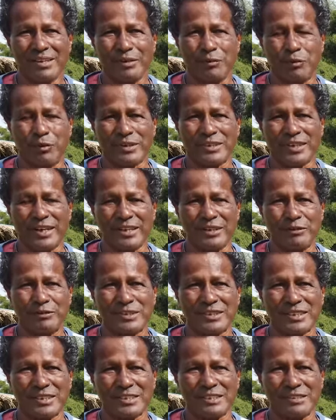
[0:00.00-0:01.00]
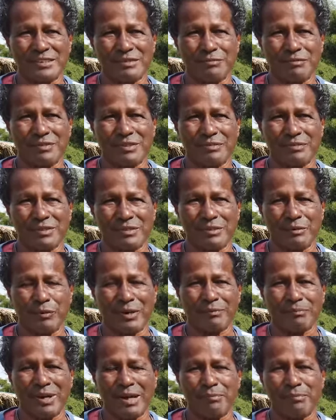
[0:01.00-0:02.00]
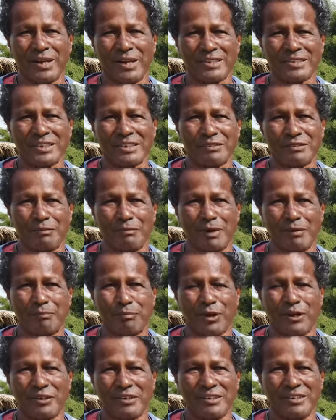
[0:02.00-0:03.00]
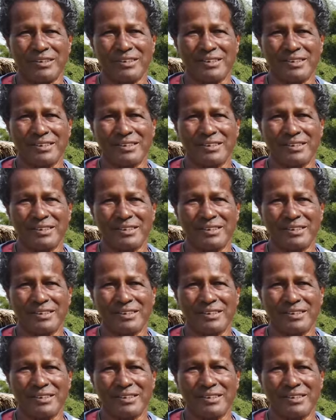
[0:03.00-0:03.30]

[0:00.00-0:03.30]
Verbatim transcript: the water I use to wet my plants is from a pump,